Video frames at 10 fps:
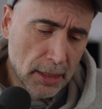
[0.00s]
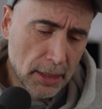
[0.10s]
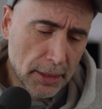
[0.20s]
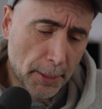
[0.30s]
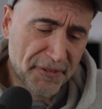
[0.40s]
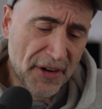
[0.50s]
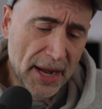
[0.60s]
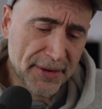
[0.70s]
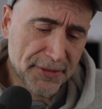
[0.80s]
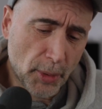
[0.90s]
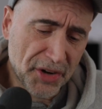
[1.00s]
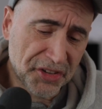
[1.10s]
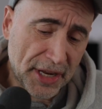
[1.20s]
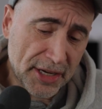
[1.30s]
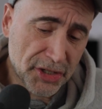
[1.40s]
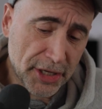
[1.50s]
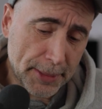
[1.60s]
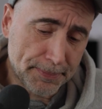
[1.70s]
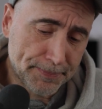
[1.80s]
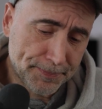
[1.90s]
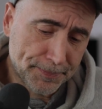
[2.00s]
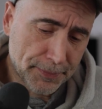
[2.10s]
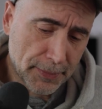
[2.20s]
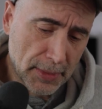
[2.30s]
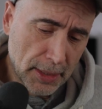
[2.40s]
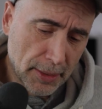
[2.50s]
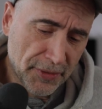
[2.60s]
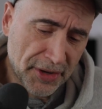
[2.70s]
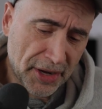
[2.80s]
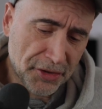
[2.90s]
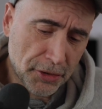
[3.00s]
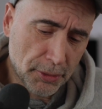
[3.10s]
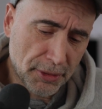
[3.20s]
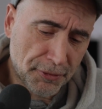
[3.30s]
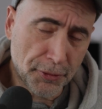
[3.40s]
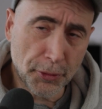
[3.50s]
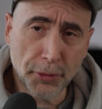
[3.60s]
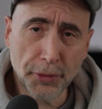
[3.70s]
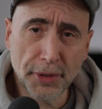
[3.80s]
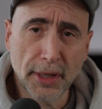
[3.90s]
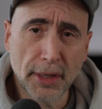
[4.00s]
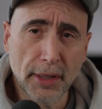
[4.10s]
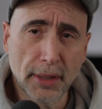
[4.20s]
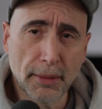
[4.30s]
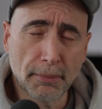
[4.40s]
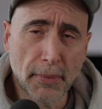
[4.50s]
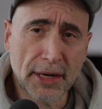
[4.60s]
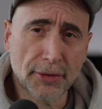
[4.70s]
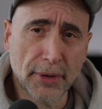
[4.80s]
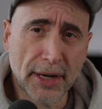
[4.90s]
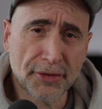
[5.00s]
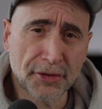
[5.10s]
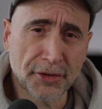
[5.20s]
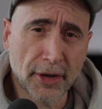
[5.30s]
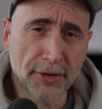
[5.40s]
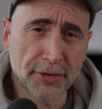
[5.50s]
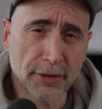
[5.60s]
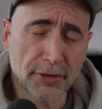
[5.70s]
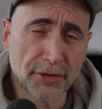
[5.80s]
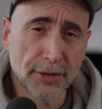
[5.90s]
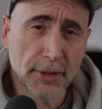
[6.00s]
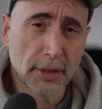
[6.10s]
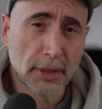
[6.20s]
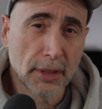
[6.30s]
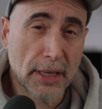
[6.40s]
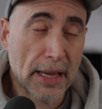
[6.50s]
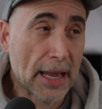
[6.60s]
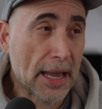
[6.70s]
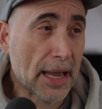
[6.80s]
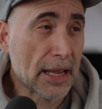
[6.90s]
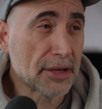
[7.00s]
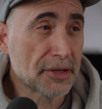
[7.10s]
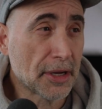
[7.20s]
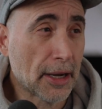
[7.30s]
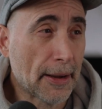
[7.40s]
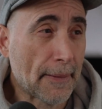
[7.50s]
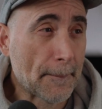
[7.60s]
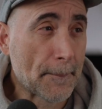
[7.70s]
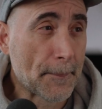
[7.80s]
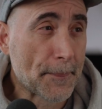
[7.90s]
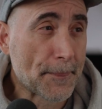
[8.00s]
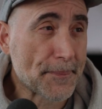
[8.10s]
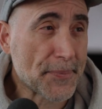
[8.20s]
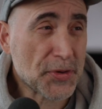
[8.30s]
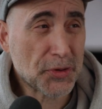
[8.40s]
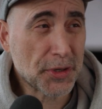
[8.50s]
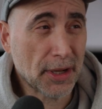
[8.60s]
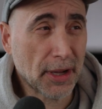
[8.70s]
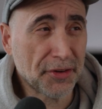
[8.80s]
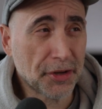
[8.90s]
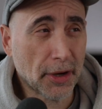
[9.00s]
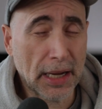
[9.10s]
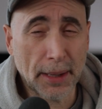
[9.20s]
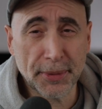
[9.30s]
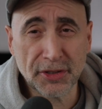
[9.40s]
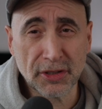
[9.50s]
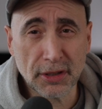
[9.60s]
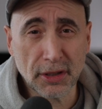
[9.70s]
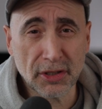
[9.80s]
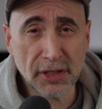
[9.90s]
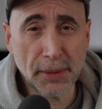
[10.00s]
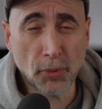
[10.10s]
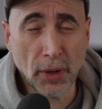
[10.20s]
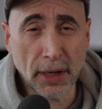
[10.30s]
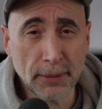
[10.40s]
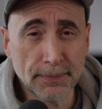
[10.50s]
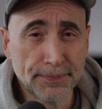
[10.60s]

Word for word: Number five, you want to stay in shape. That has to do with food, micro exercises, and um, just good at lifestyle habits. Sleep well.